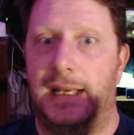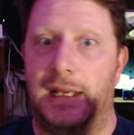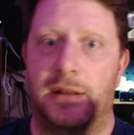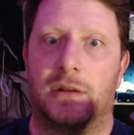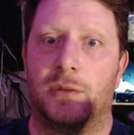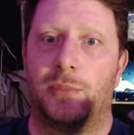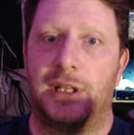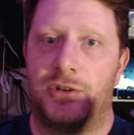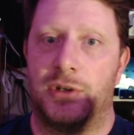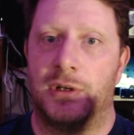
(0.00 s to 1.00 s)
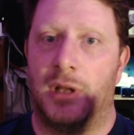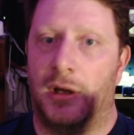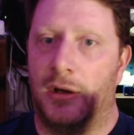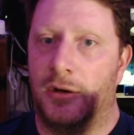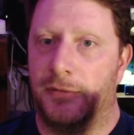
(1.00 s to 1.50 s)
and the completion
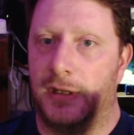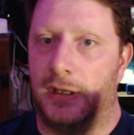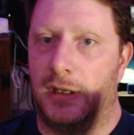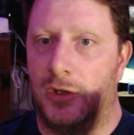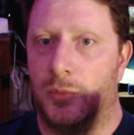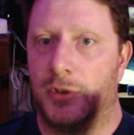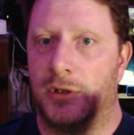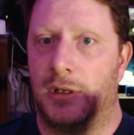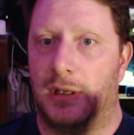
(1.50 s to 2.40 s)
of the human